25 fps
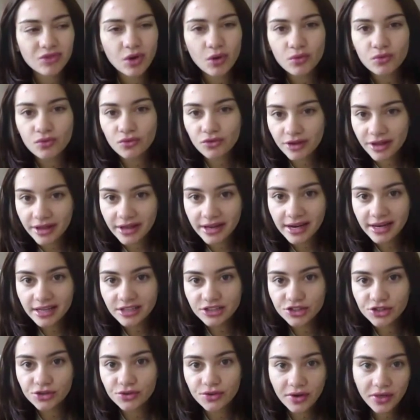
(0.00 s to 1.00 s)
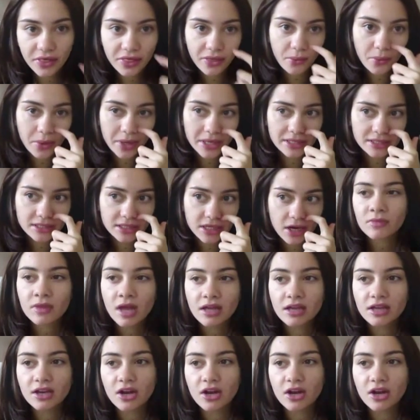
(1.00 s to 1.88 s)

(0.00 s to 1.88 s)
not really during the winter.